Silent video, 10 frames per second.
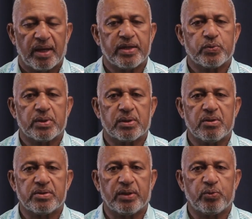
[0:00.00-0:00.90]
As we
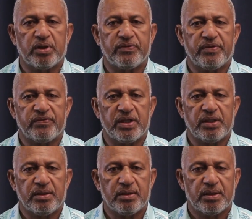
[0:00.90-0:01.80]
close out
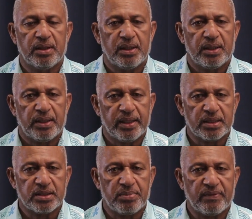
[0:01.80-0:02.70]
2015, let
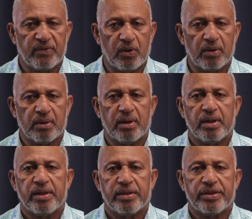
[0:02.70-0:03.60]
us above all
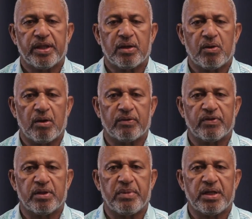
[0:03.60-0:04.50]
thank God
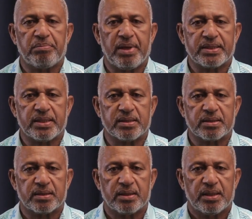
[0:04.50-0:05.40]
for the many blessings,
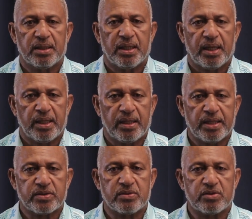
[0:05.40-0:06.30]
and
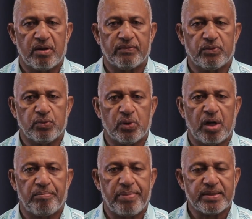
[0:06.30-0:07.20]
let's resolve to do
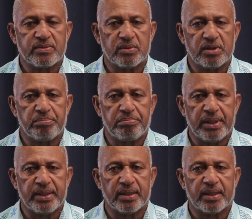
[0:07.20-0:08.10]
our best to keep
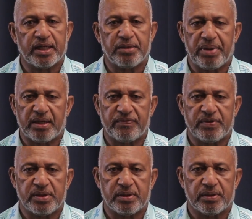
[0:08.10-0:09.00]
building a better
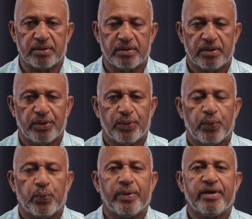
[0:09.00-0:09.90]
Fiji.
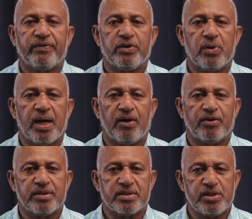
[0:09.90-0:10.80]
Wherever you are
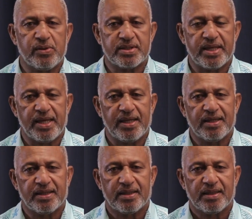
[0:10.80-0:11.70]
on this New Year's Day,
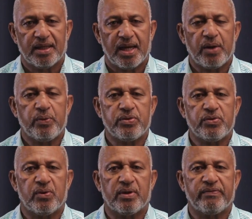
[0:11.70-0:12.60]
I wish
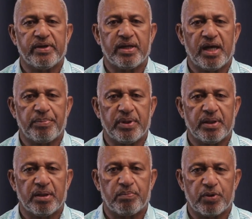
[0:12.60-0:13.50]
you all a very happy
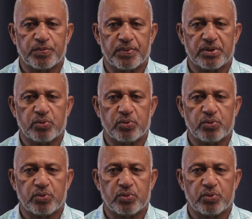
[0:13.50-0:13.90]
and prosperous